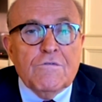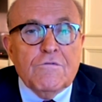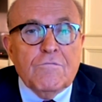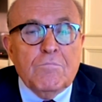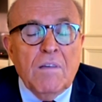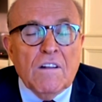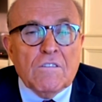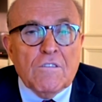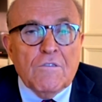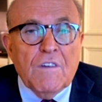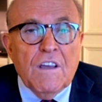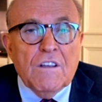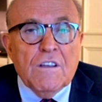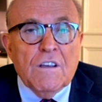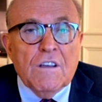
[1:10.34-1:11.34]

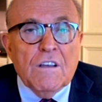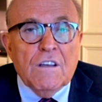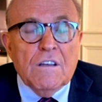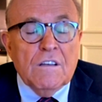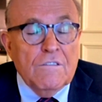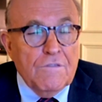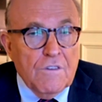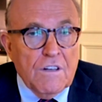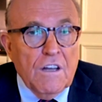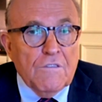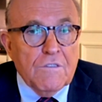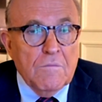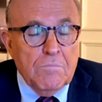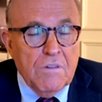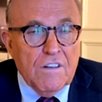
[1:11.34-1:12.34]
Pennsylvania, in
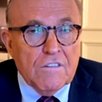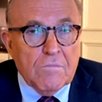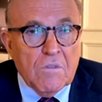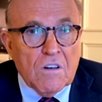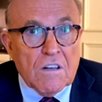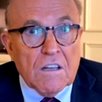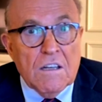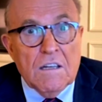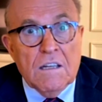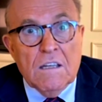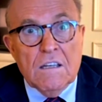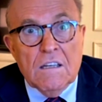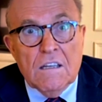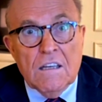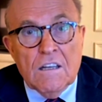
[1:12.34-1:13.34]
Philadelphia, and Pittsburgh,
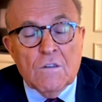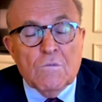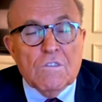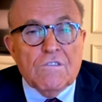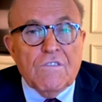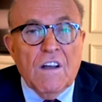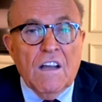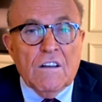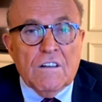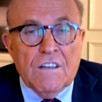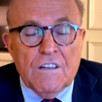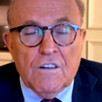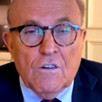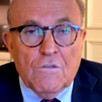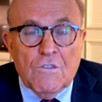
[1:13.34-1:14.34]
and it was
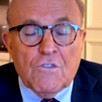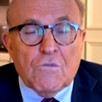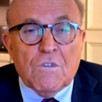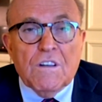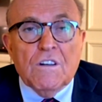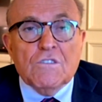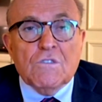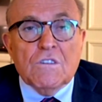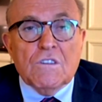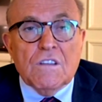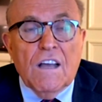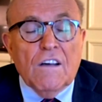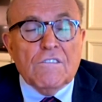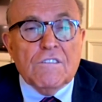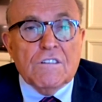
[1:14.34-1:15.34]
violated over
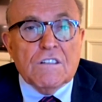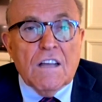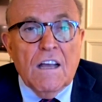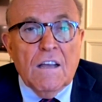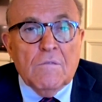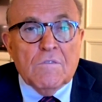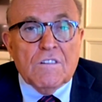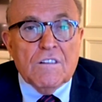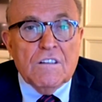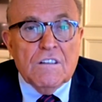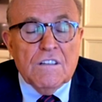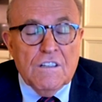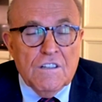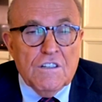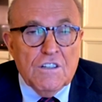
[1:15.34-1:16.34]
300,000 times
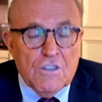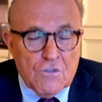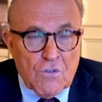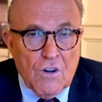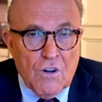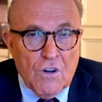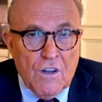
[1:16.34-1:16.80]
in Detroit.